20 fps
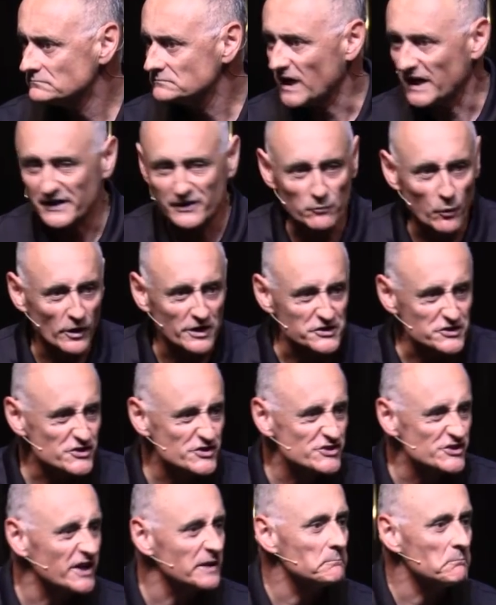I didn't want to
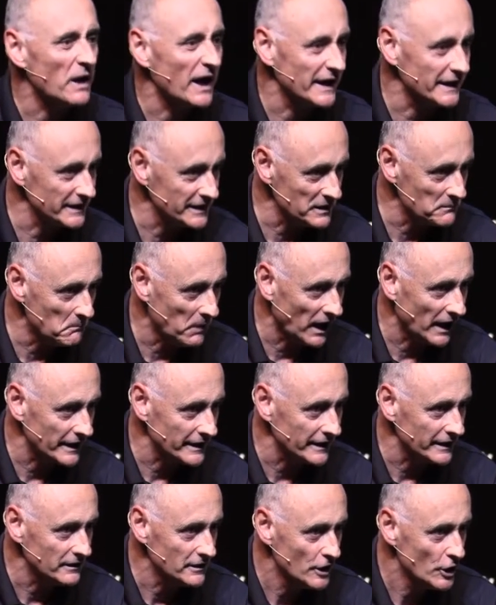sit by
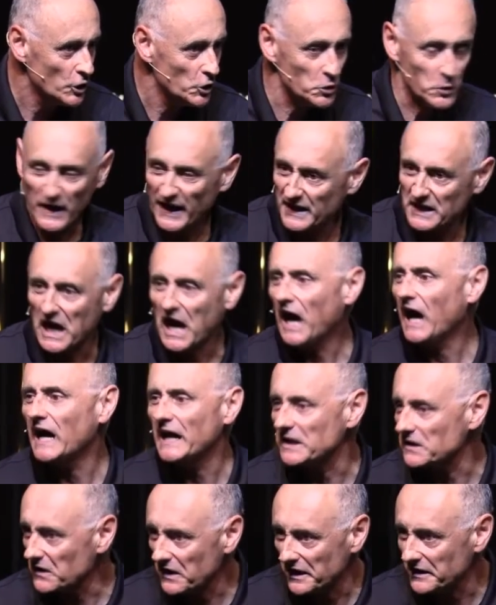anybody who had a
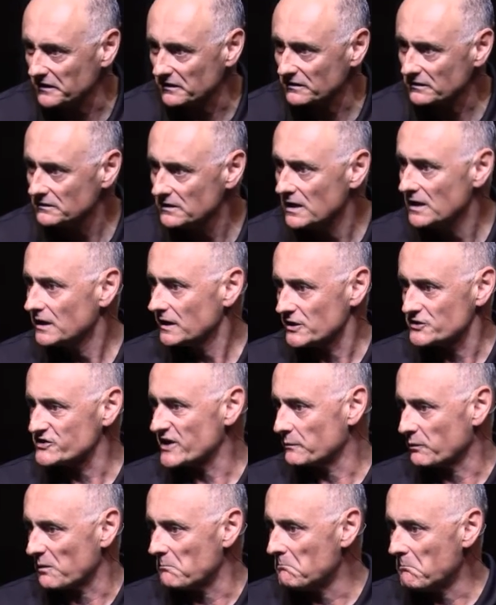highlighter because
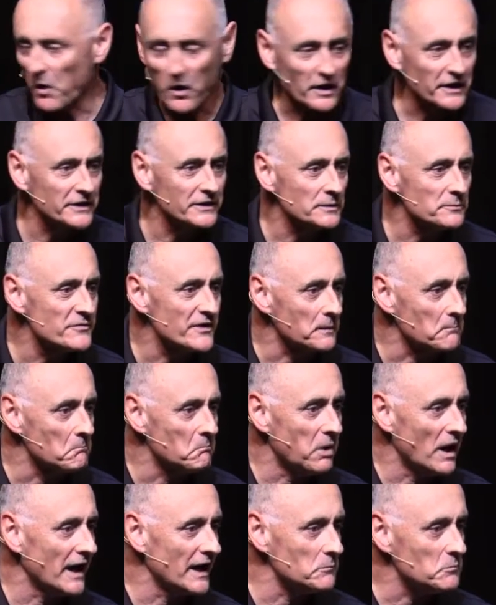they were marking up their
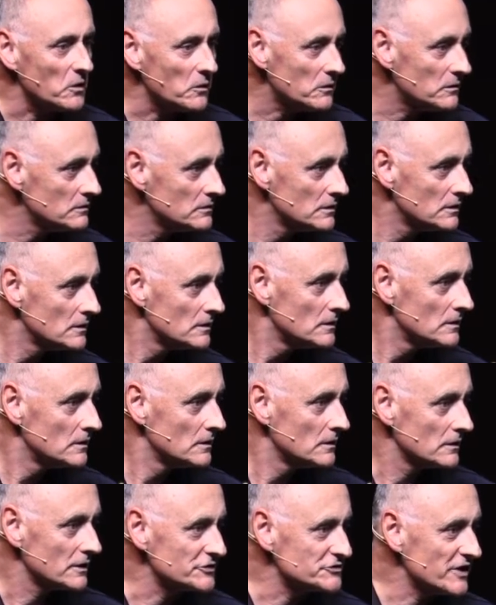Bible
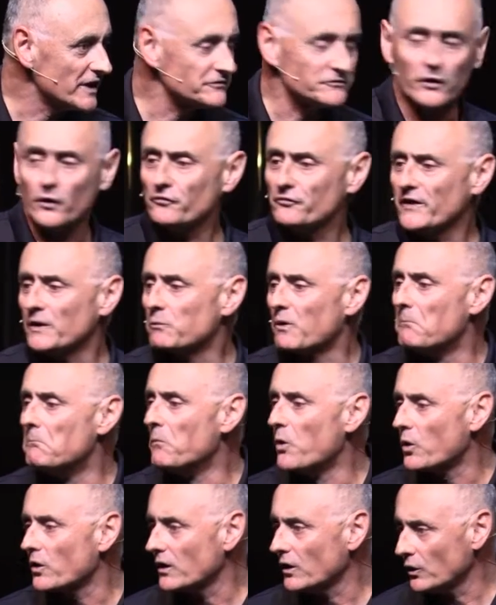because I thought they were
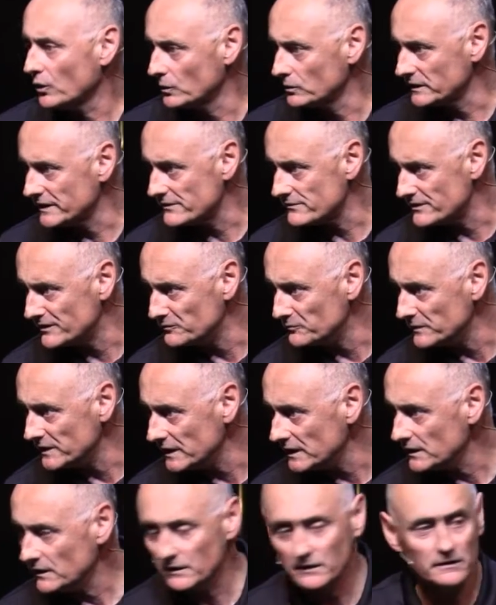more holy than
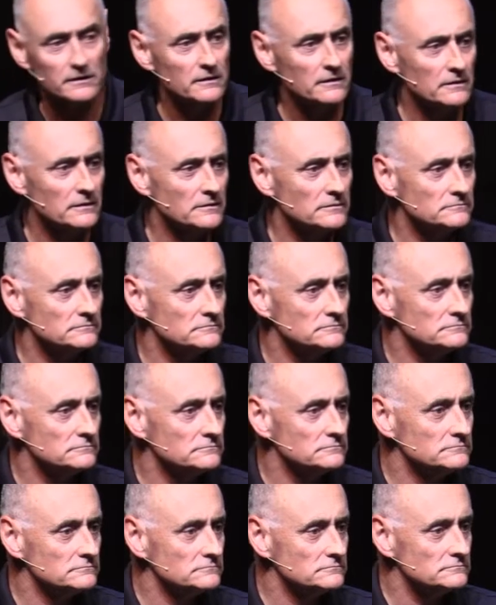me.
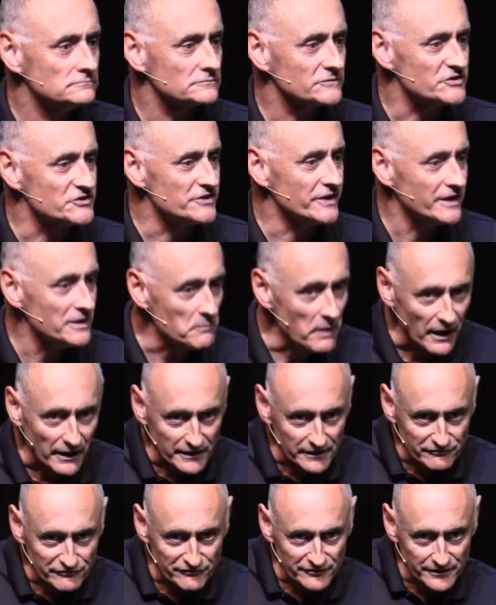Does
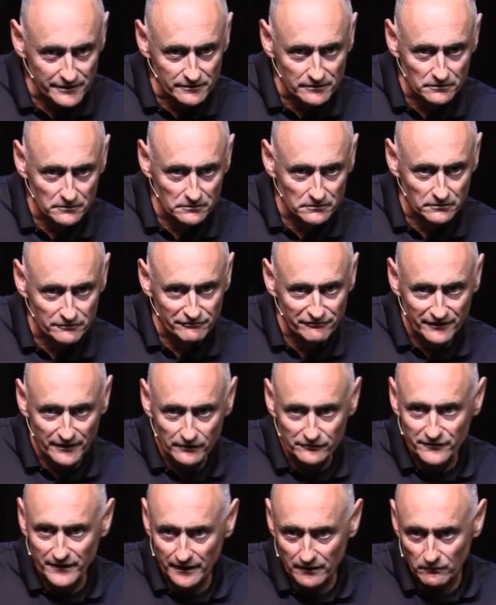anybody feel or
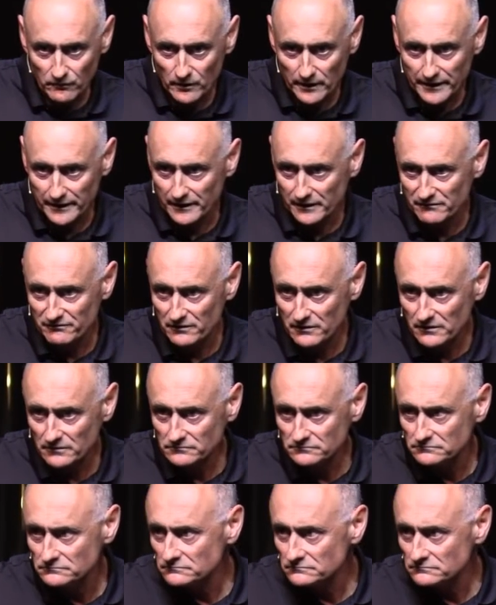felt that way ever?